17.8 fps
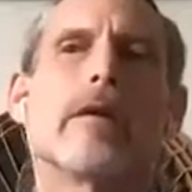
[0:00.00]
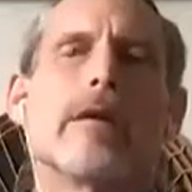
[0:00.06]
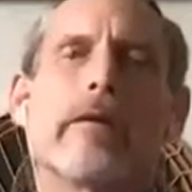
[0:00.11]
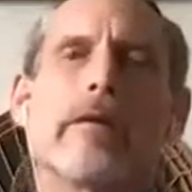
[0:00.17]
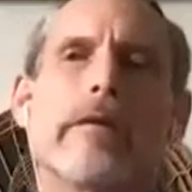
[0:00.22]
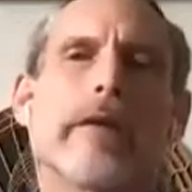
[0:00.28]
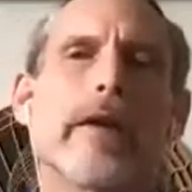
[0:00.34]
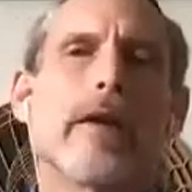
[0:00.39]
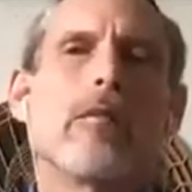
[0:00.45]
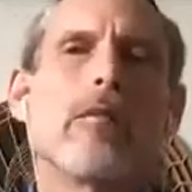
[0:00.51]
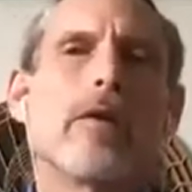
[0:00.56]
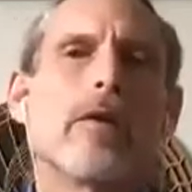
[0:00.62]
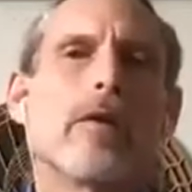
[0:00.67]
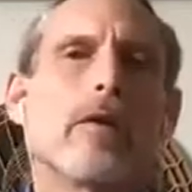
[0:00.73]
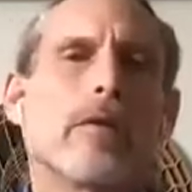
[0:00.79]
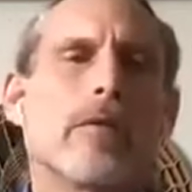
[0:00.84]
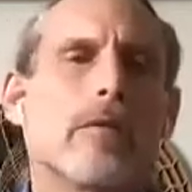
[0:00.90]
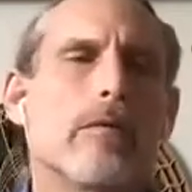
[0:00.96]
they
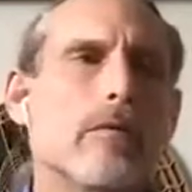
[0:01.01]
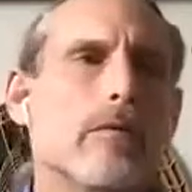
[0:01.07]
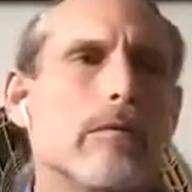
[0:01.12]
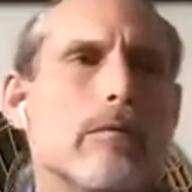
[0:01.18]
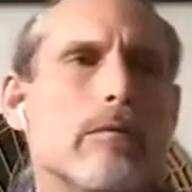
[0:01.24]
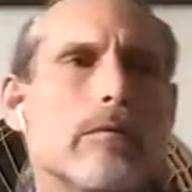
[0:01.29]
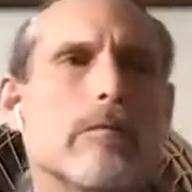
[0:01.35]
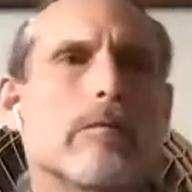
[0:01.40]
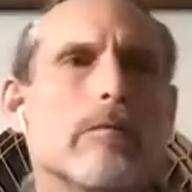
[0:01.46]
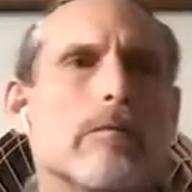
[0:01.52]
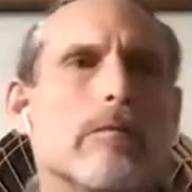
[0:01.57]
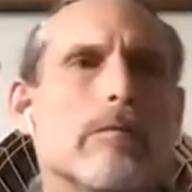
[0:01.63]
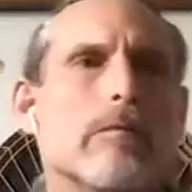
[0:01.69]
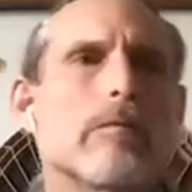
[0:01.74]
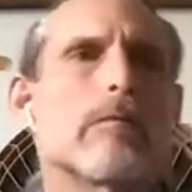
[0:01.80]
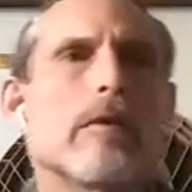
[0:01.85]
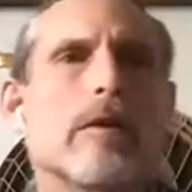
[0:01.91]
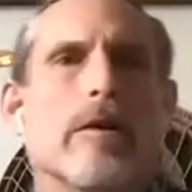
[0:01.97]
will
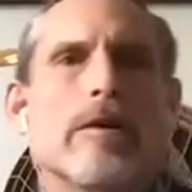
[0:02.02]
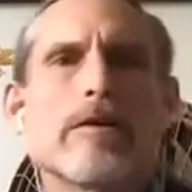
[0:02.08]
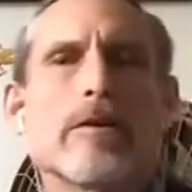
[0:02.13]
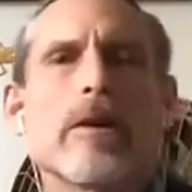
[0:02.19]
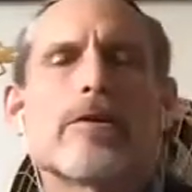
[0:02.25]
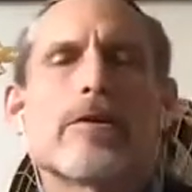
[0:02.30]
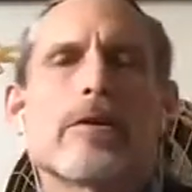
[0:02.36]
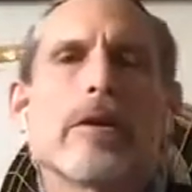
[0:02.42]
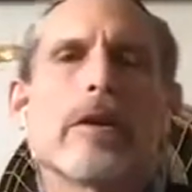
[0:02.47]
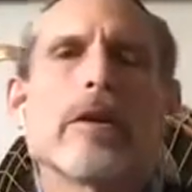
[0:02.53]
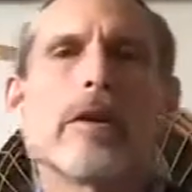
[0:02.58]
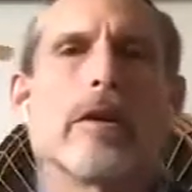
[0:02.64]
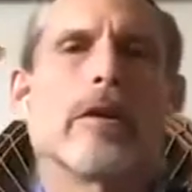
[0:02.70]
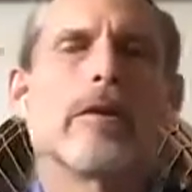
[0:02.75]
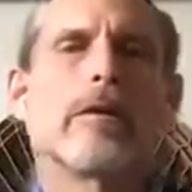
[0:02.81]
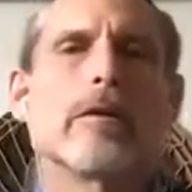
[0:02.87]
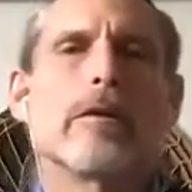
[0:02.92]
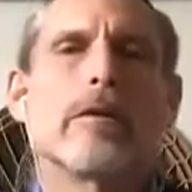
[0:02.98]
essentially
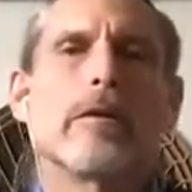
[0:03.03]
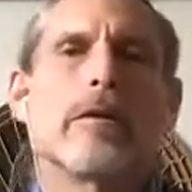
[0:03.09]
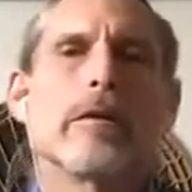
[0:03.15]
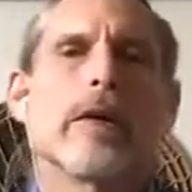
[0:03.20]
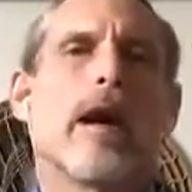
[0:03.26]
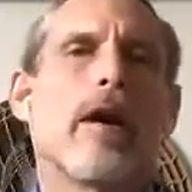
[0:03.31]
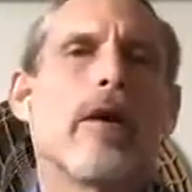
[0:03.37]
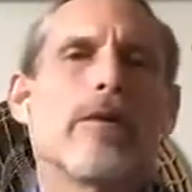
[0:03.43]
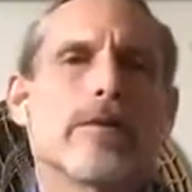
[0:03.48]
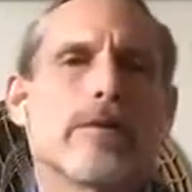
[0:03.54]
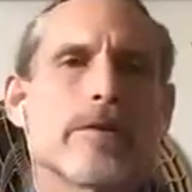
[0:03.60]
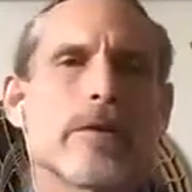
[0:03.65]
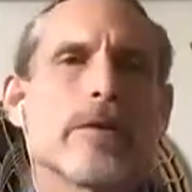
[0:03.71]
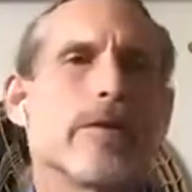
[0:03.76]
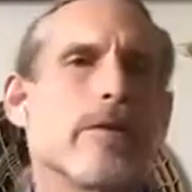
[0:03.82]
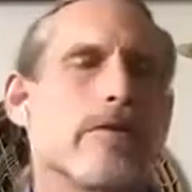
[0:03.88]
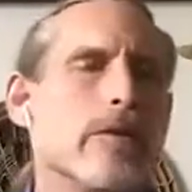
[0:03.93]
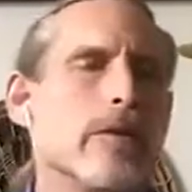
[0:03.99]
allow this
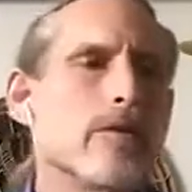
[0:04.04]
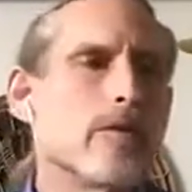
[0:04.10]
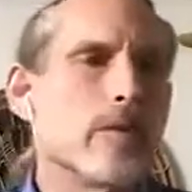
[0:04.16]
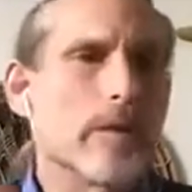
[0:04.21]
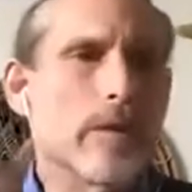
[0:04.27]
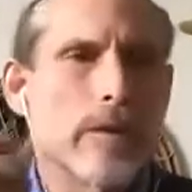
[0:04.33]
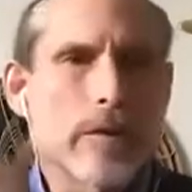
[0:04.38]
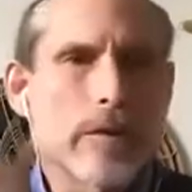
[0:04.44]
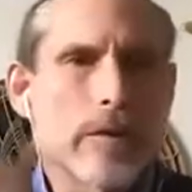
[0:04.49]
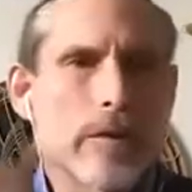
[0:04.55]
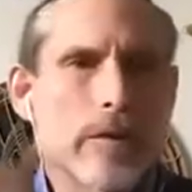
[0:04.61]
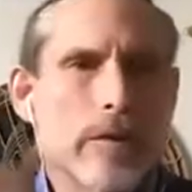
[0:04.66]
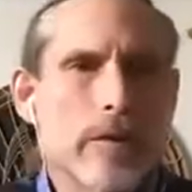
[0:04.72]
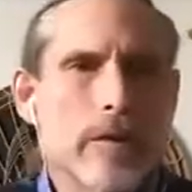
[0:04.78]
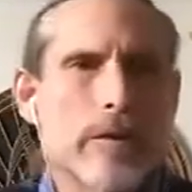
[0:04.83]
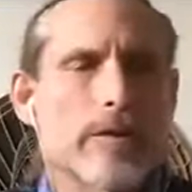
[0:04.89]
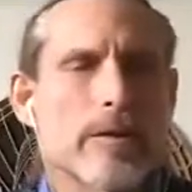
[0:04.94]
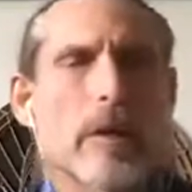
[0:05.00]
individual into the
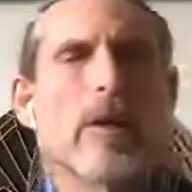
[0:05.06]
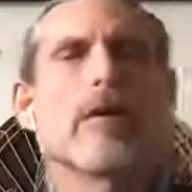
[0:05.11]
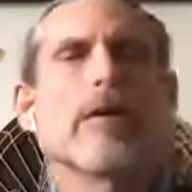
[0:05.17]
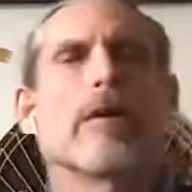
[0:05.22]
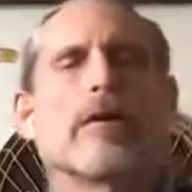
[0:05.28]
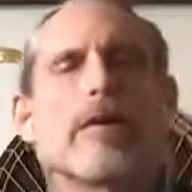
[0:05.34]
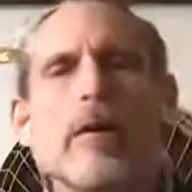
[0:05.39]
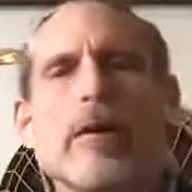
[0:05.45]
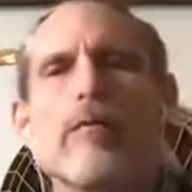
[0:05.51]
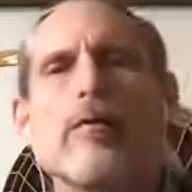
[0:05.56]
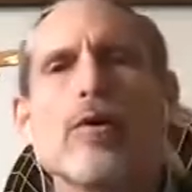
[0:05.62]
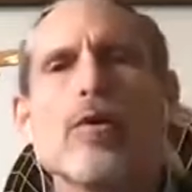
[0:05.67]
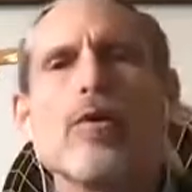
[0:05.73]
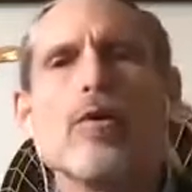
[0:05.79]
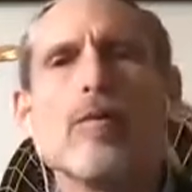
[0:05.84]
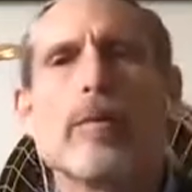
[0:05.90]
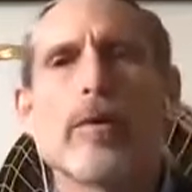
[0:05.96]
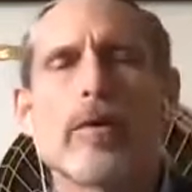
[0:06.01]
center of a
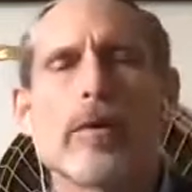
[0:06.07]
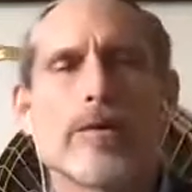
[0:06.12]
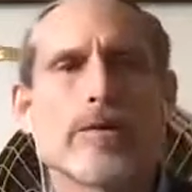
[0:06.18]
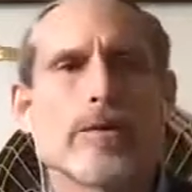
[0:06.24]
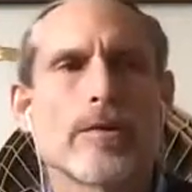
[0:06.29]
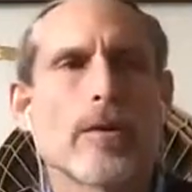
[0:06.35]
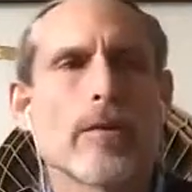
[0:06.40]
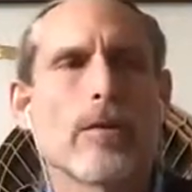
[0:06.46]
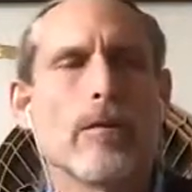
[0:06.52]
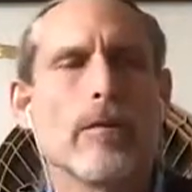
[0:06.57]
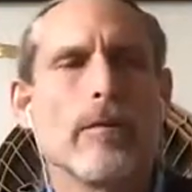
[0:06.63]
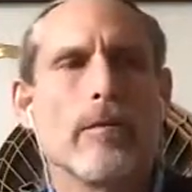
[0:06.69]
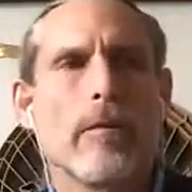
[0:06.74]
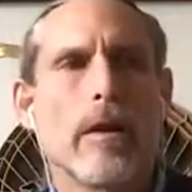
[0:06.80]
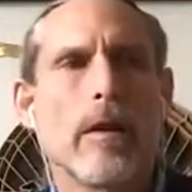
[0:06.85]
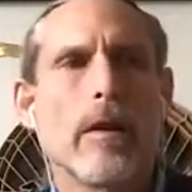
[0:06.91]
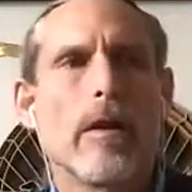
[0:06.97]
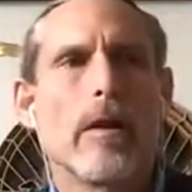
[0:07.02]
hoop or a circle,
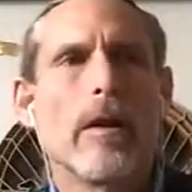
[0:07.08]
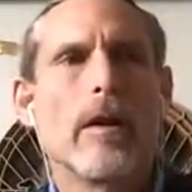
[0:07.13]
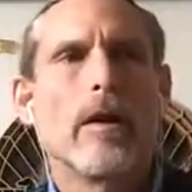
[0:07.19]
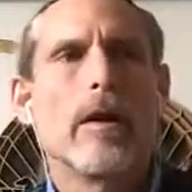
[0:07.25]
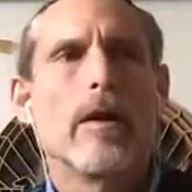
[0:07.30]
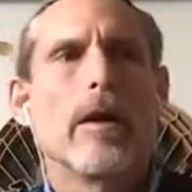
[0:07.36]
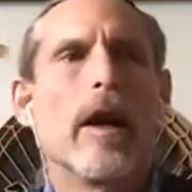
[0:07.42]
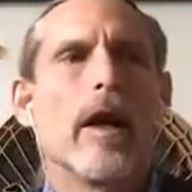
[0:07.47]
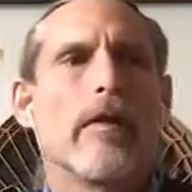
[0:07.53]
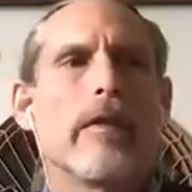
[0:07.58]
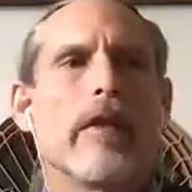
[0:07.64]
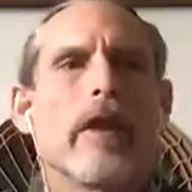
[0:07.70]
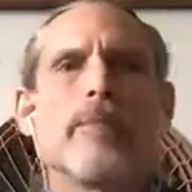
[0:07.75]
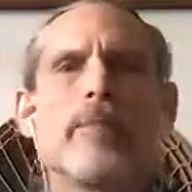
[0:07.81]
and then